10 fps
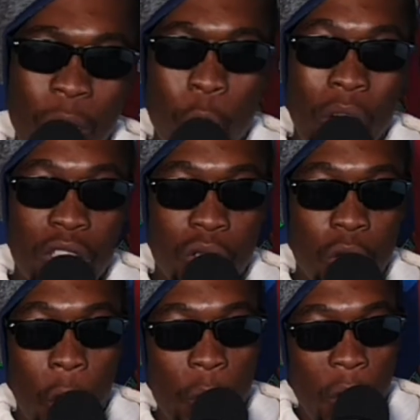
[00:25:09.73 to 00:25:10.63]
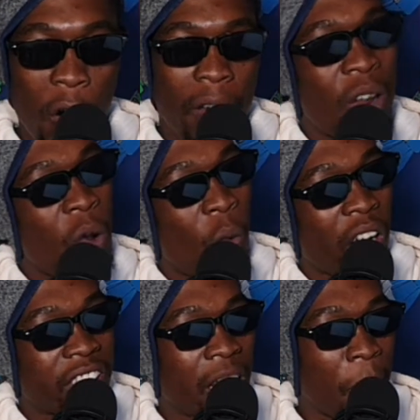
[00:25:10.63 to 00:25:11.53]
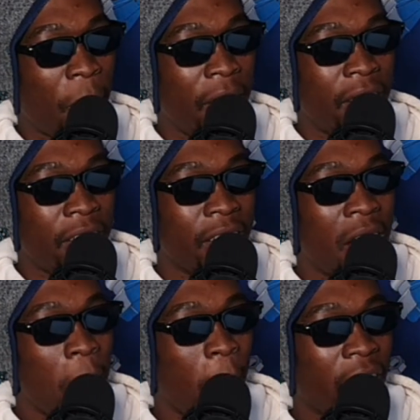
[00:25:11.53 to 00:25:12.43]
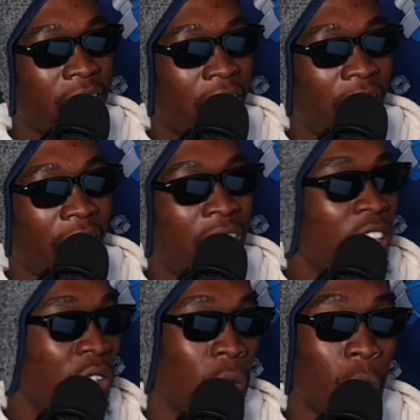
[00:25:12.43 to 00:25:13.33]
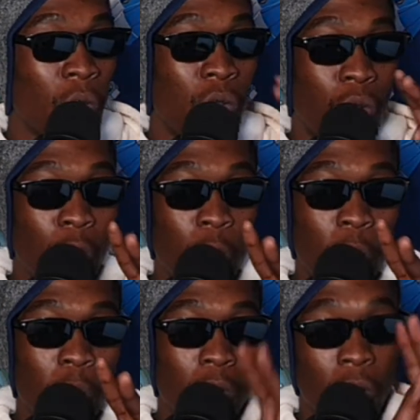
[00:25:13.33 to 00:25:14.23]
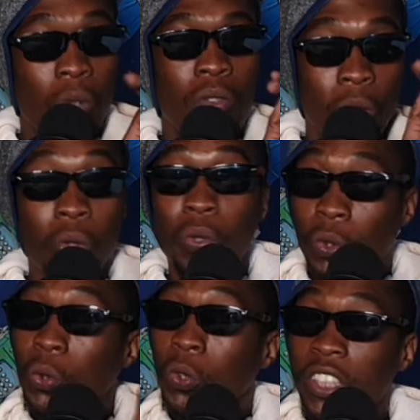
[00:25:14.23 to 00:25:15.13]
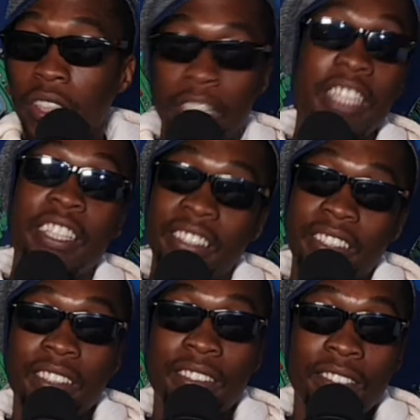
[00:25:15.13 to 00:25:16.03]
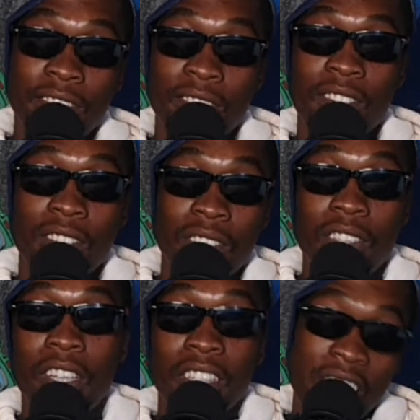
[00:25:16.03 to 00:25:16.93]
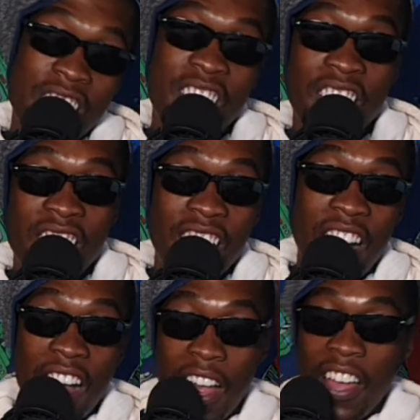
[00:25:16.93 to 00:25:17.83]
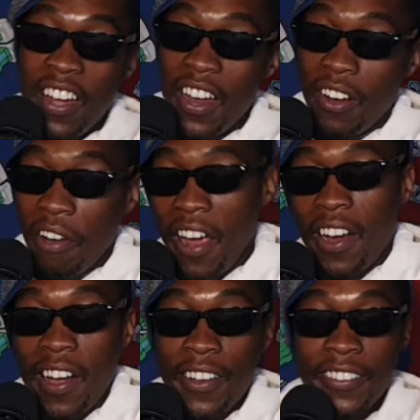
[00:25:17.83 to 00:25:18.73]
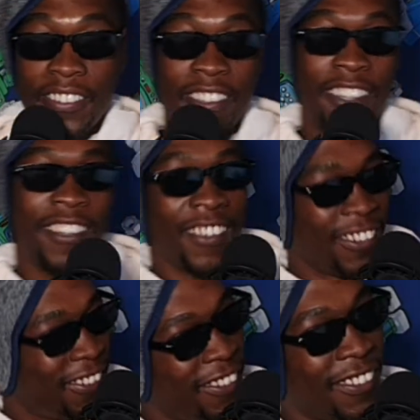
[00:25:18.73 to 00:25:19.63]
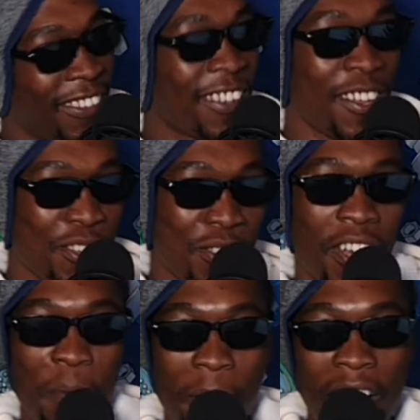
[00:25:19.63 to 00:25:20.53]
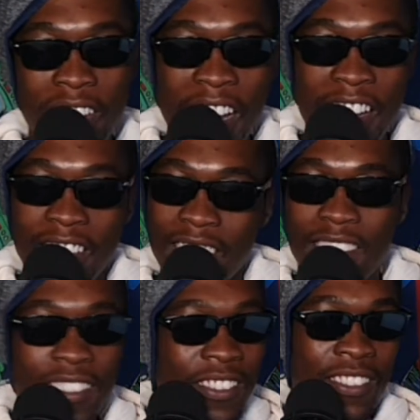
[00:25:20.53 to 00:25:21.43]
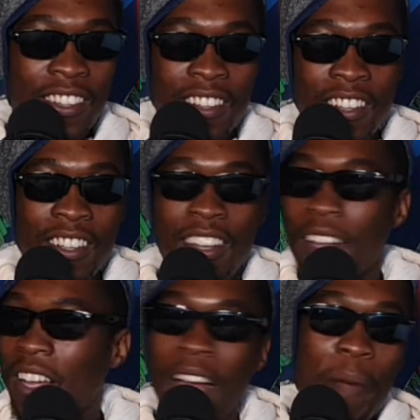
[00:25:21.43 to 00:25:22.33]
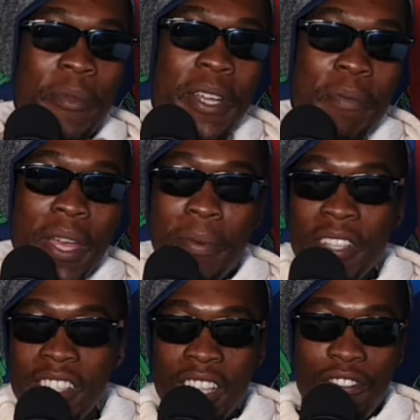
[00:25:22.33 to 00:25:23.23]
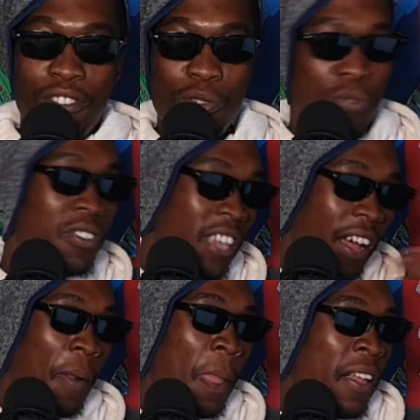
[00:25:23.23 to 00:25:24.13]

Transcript: get what's going on, what's happening. But those two niggas, there's a nigger and a cracker. Sorry about that. I mean, maybe it's the flu. Yeah.